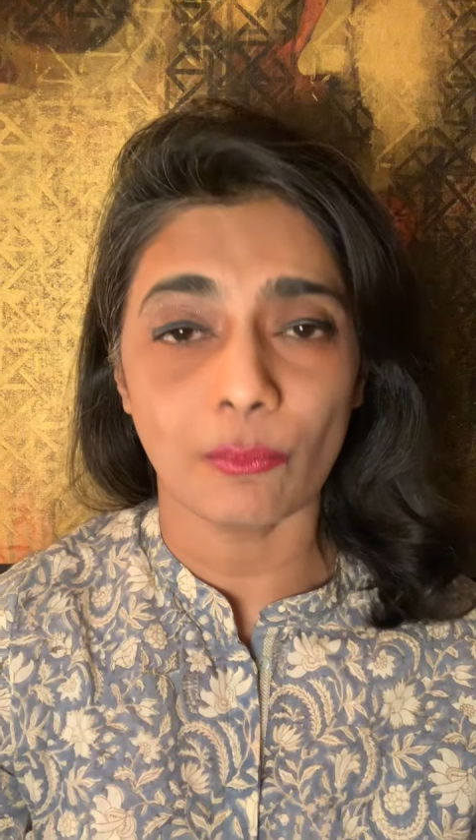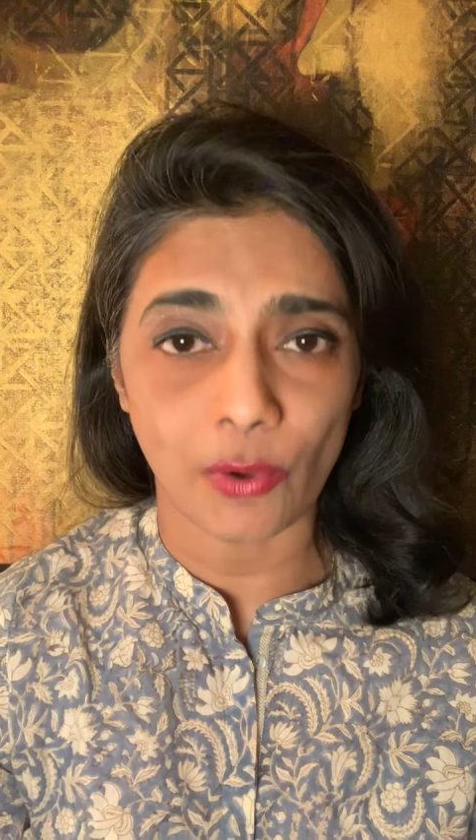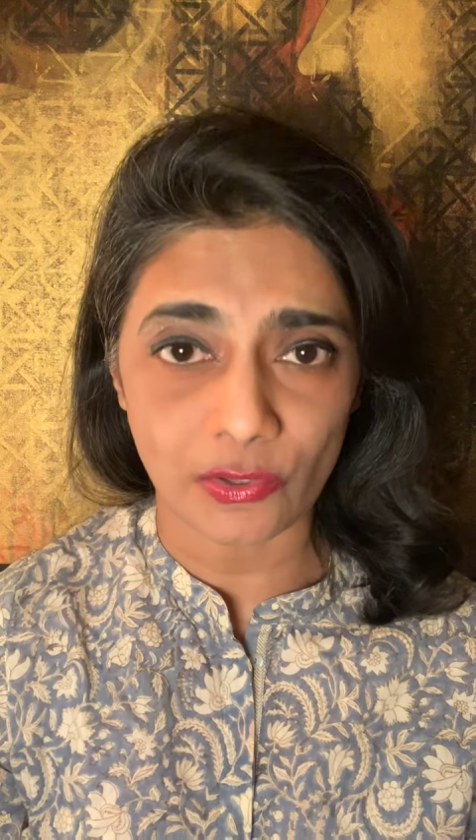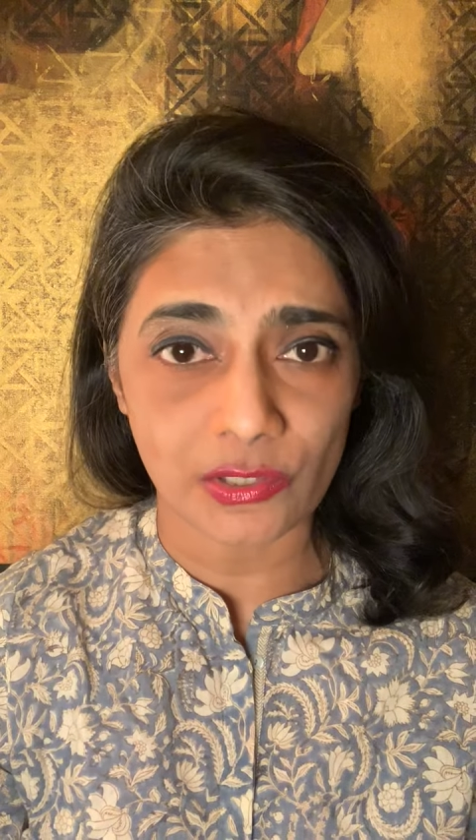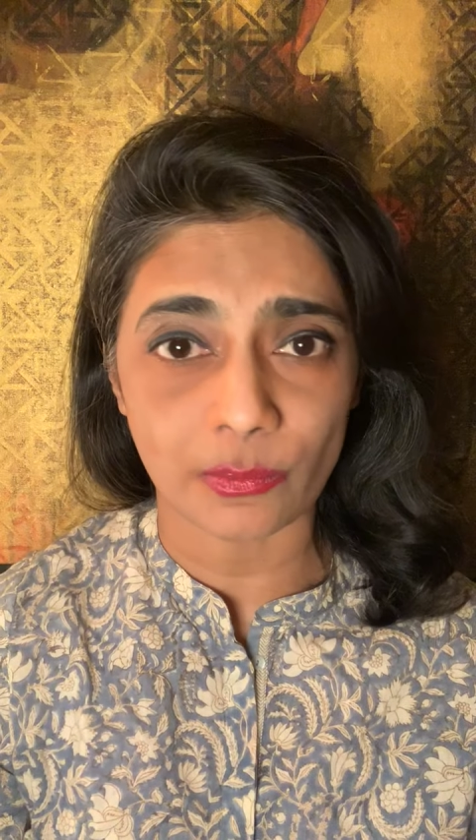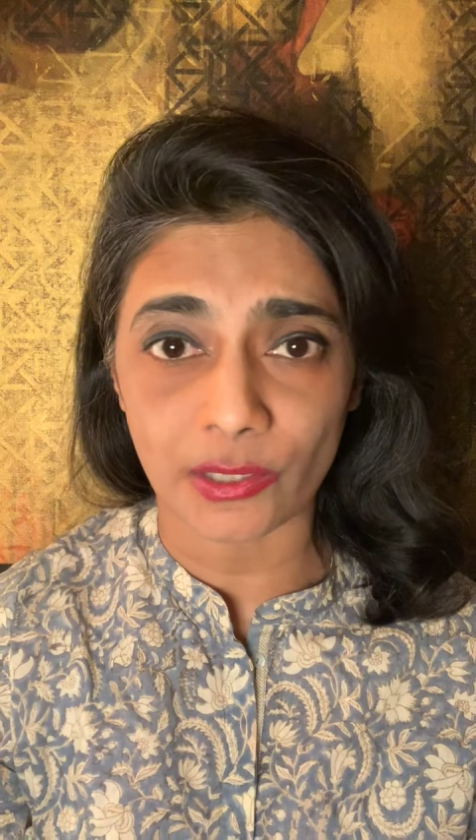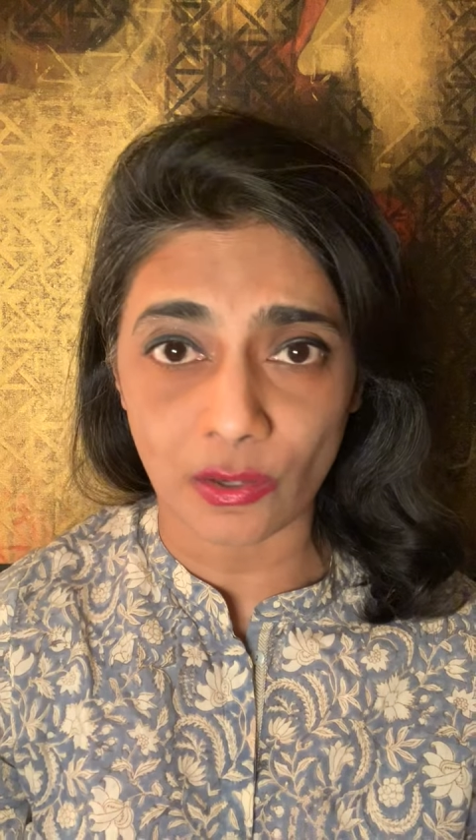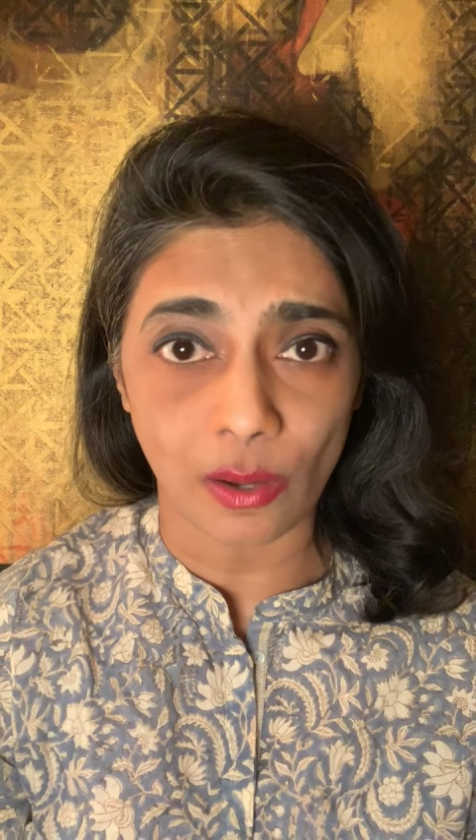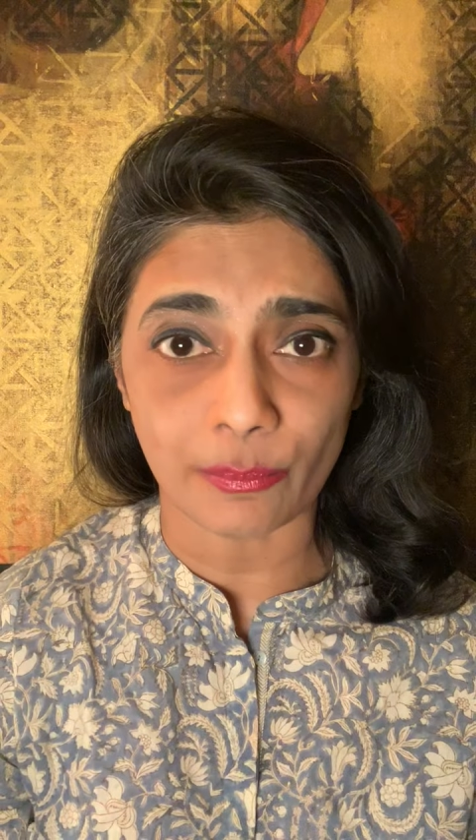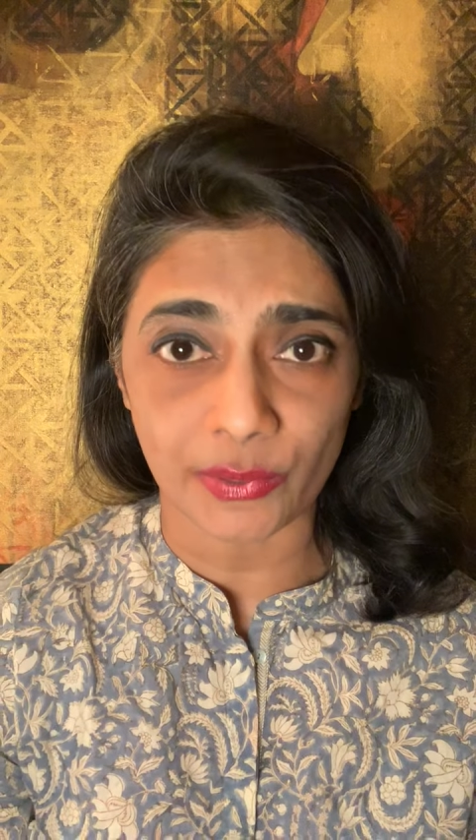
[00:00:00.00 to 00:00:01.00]
possible
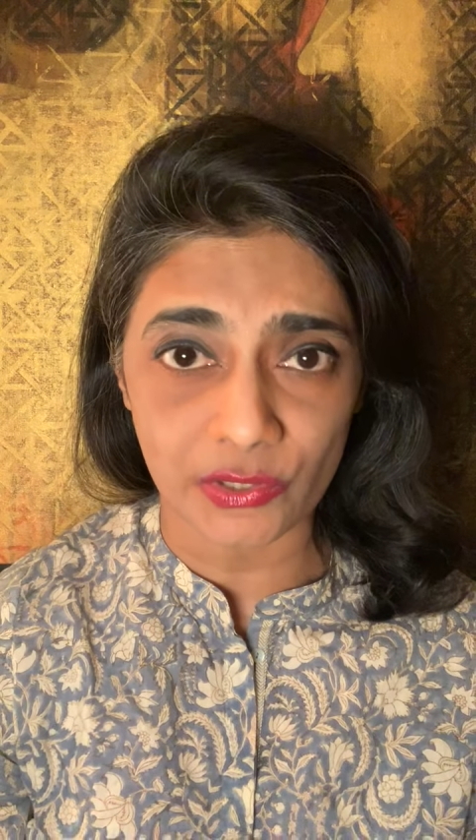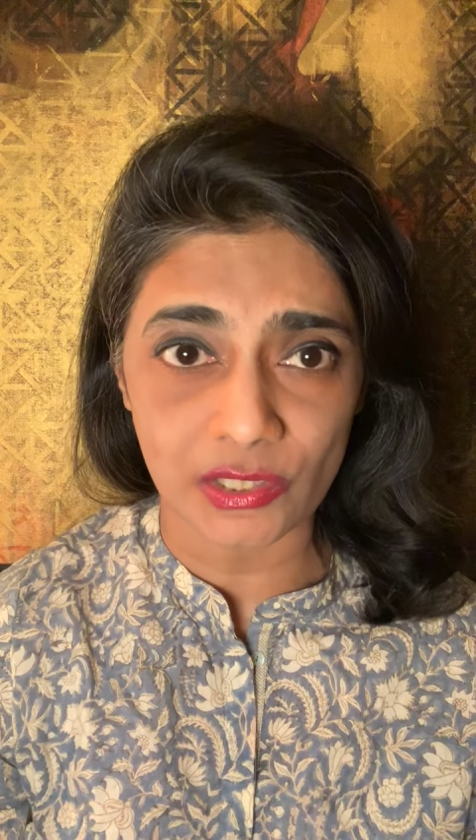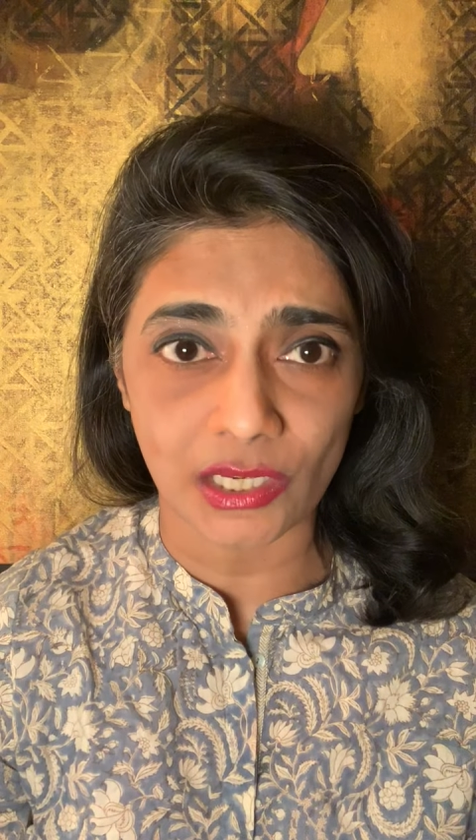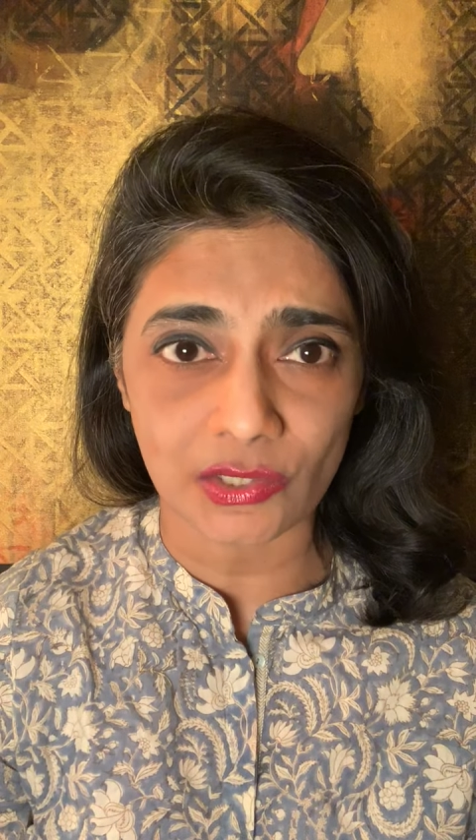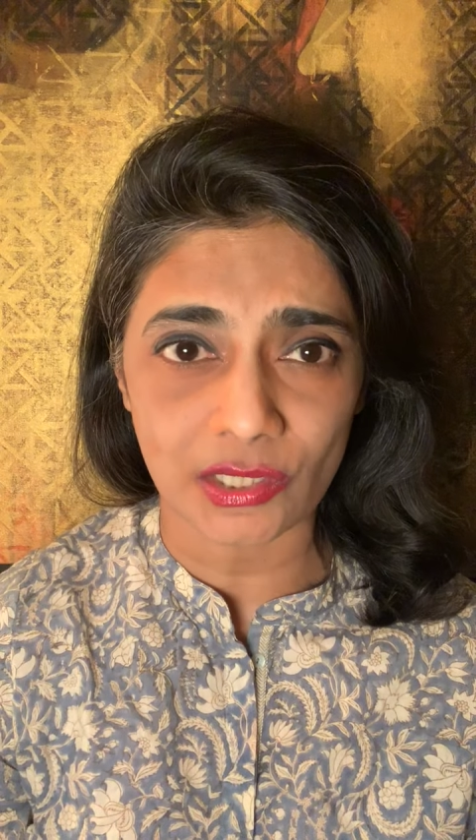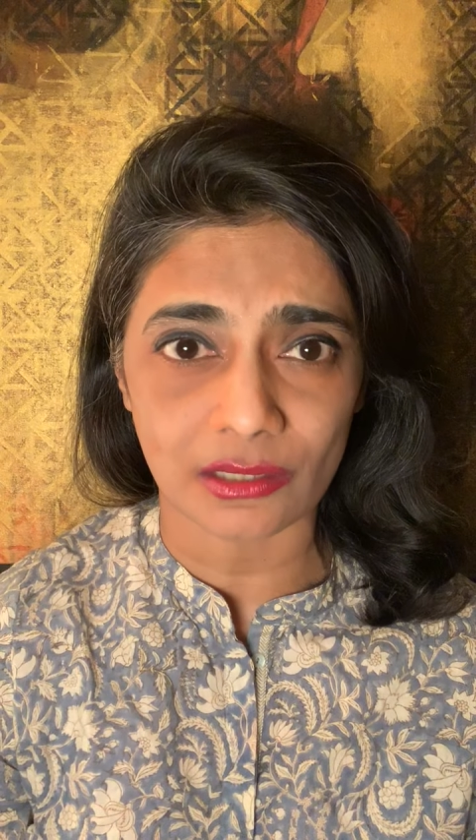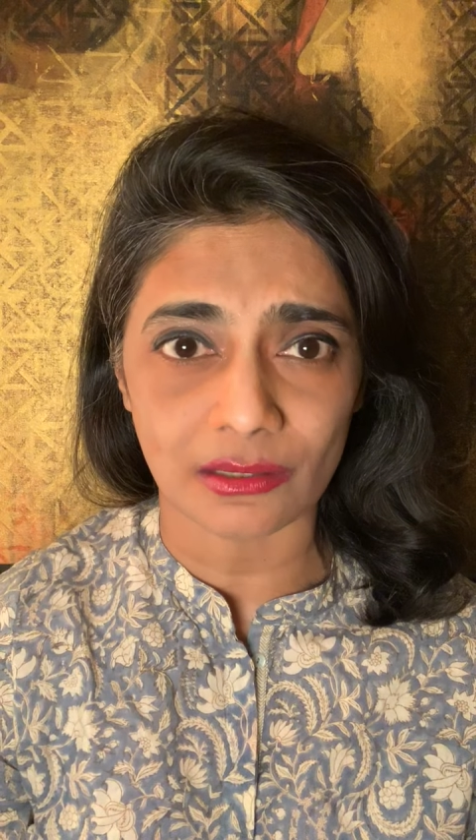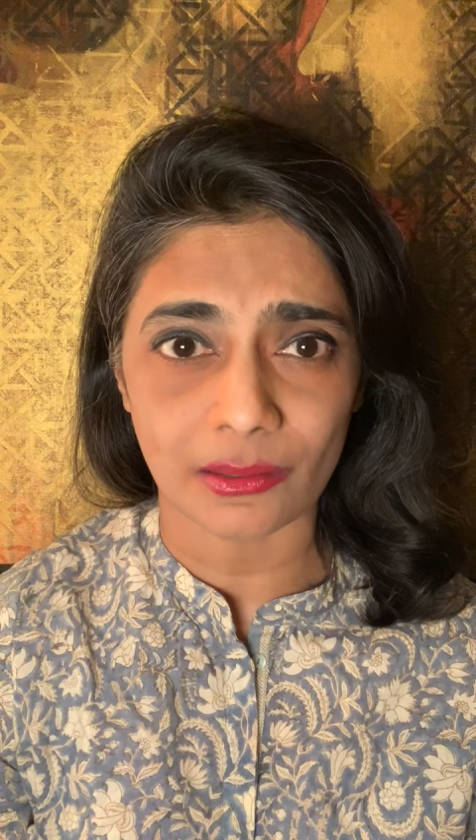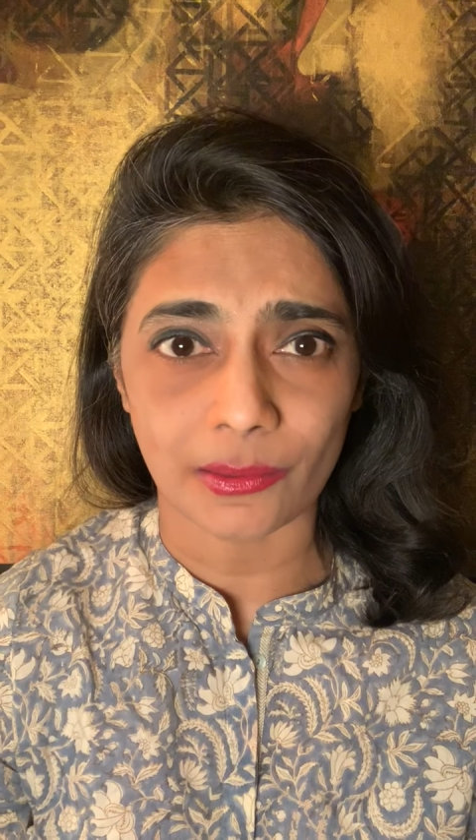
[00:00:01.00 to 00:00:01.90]
compensation.